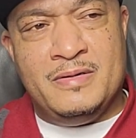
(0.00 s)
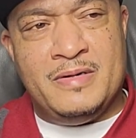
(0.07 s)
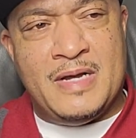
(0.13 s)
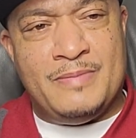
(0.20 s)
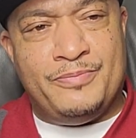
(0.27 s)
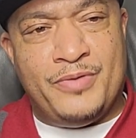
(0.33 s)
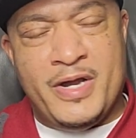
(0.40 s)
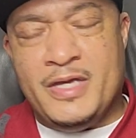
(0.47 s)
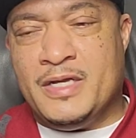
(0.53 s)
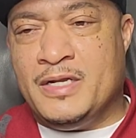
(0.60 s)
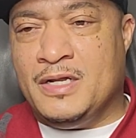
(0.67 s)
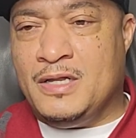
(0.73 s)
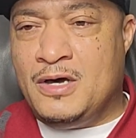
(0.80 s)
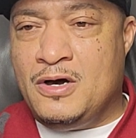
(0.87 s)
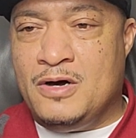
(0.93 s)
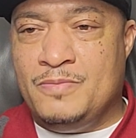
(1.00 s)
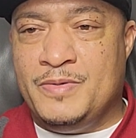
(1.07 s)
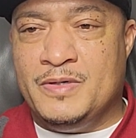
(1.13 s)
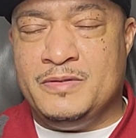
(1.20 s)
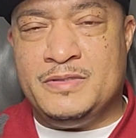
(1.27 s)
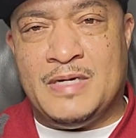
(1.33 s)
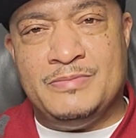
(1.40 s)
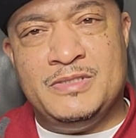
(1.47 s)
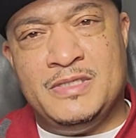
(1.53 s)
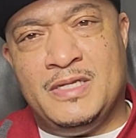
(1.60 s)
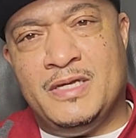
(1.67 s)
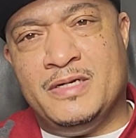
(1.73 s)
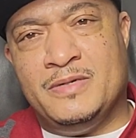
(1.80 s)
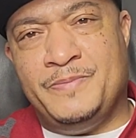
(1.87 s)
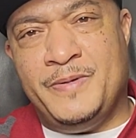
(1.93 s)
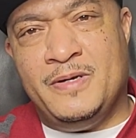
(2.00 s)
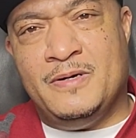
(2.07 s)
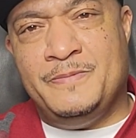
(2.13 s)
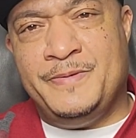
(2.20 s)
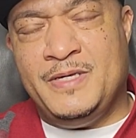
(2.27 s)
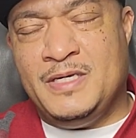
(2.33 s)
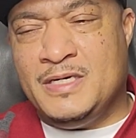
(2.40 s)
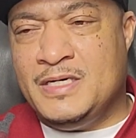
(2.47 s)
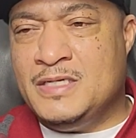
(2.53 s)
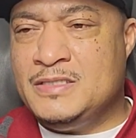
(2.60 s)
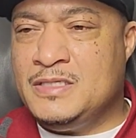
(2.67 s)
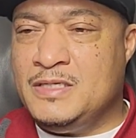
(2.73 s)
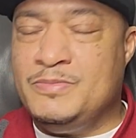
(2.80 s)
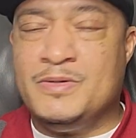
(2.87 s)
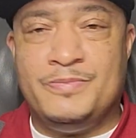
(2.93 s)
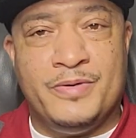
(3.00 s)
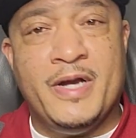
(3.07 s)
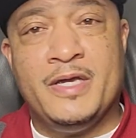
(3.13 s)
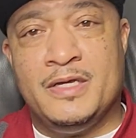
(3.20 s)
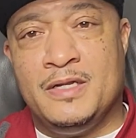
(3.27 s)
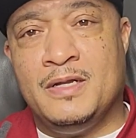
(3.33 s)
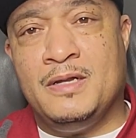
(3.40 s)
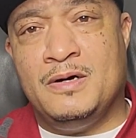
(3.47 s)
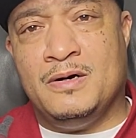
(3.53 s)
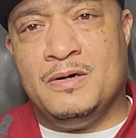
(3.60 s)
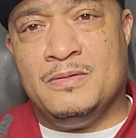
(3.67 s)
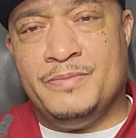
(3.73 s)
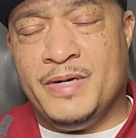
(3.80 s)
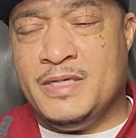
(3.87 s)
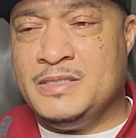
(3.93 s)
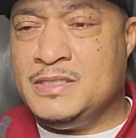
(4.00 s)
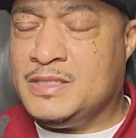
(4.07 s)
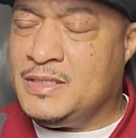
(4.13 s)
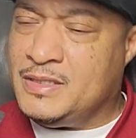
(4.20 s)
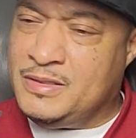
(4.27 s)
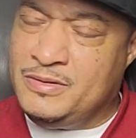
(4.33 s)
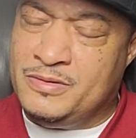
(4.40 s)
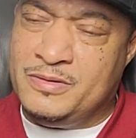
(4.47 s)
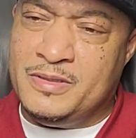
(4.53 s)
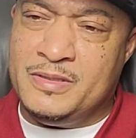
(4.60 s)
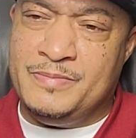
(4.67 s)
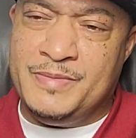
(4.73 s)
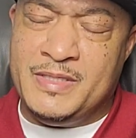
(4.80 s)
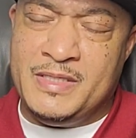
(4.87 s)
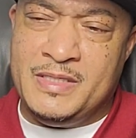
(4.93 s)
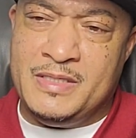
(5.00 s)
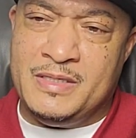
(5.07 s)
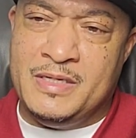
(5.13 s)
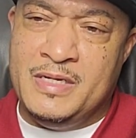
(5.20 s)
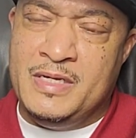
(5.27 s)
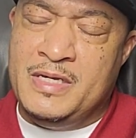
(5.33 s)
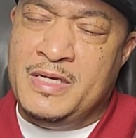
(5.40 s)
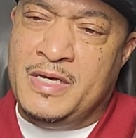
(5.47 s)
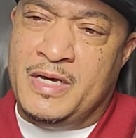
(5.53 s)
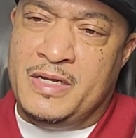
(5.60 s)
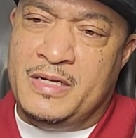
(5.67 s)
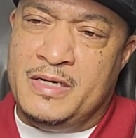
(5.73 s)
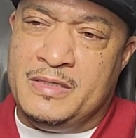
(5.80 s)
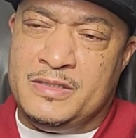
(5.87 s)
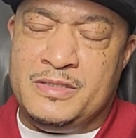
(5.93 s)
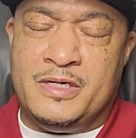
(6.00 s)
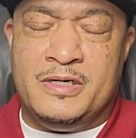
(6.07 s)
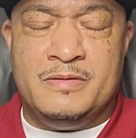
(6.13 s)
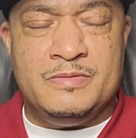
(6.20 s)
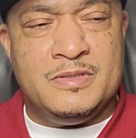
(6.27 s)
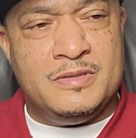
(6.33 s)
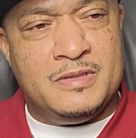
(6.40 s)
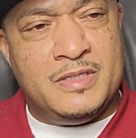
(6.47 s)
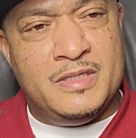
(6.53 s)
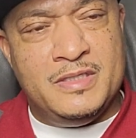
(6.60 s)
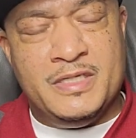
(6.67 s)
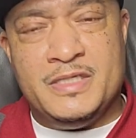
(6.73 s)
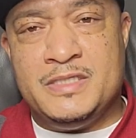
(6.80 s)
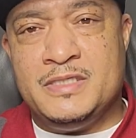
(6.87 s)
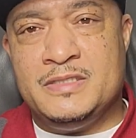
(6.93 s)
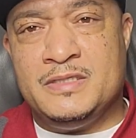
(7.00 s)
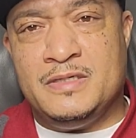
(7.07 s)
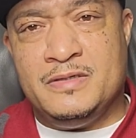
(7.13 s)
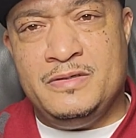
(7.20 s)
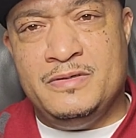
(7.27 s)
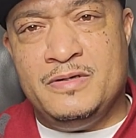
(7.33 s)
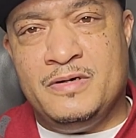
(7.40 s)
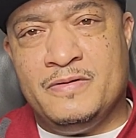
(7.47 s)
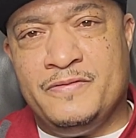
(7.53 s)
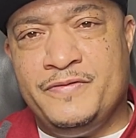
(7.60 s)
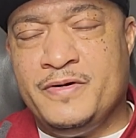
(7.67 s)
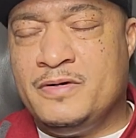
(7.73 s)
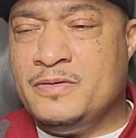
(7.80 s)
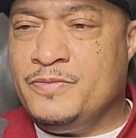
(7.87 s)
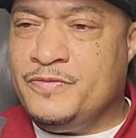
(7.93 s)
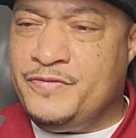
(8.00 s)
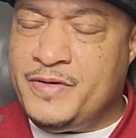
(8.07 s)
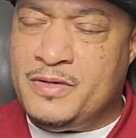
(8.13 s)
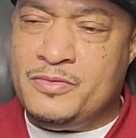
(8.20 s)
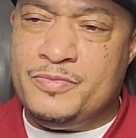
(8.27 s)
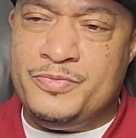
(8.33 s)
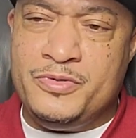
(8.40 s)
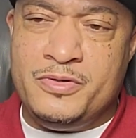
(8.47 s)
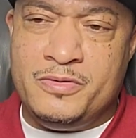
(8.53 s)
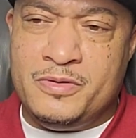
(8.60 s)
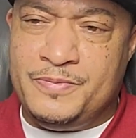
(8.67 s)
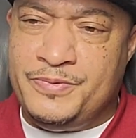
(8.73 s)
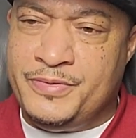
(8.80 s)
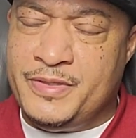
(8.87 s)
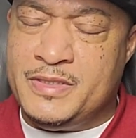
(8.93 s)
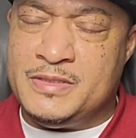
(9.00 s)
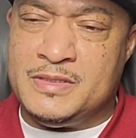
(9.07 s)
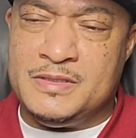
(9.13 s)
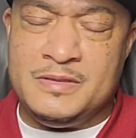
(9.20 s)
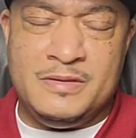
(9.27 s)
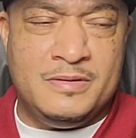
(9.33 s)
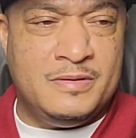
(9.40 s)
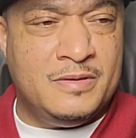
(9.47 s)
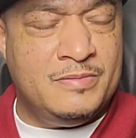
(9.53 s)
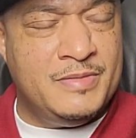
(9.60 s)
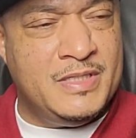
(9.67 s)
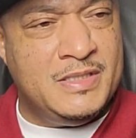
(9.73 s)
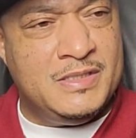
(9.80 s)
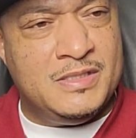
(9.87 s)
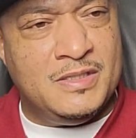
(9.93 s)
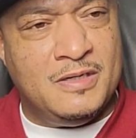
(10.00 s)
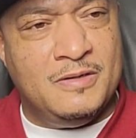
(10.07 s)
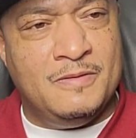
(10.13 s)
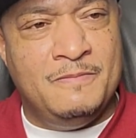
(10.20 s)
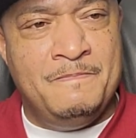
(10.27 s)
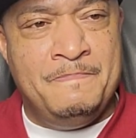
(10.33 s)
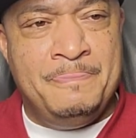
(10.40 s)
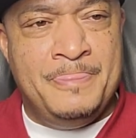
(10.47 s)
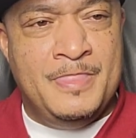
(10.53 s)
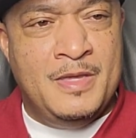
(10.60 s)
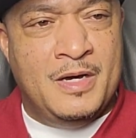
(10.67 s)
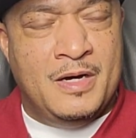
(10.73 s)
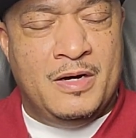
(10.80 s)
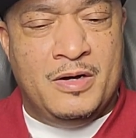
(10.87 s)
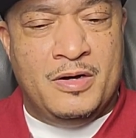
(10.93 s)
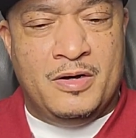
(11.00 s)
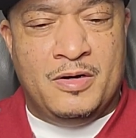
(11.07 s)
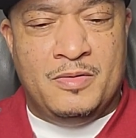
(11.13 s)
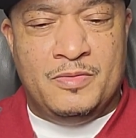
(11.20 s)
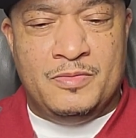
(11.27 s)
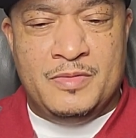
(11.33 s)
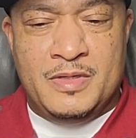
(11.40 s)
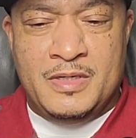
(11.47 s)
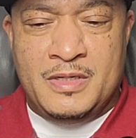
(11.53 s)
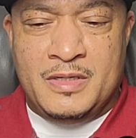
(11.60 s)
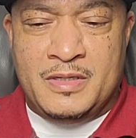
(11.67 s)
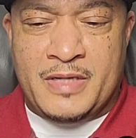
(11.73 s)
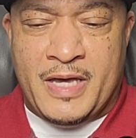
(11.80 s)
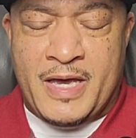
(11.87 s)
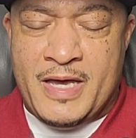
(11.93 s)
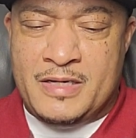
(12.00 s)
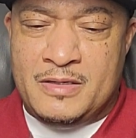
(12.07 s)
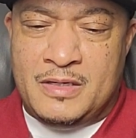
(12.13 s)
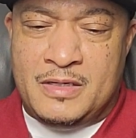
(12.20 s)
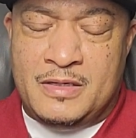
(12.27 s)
not breaking the law, but I'm still under BOP custody, but breaking the law, basically, you know what I mean? And the terms of the conditions of, you know, the Federal Bureau of Prisons, you know what I mean? So they had